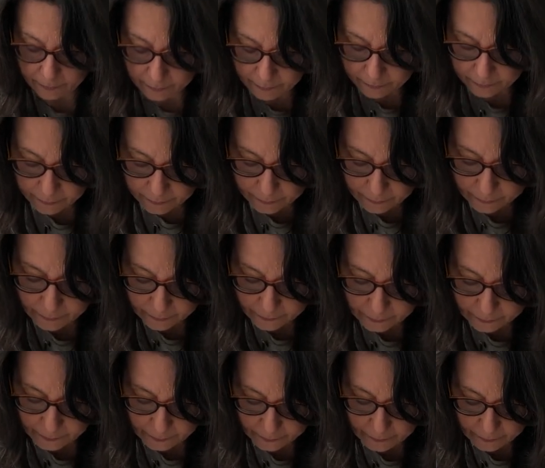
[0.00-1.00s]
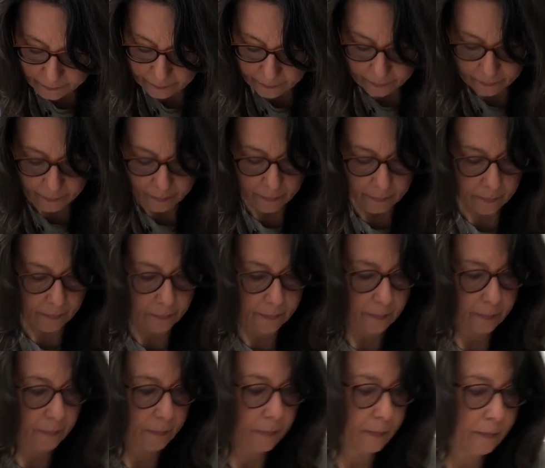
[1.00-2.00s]
and also kind of an
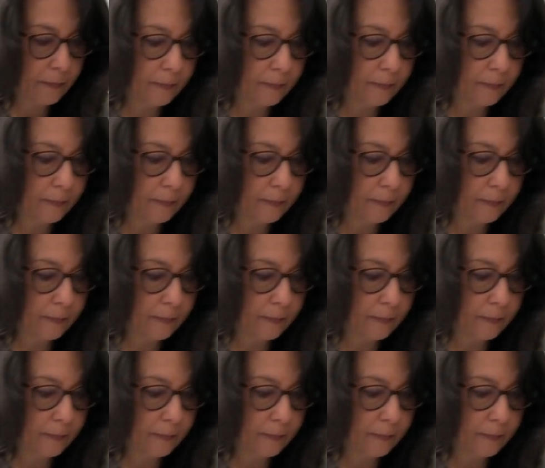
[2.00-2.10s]
honor, or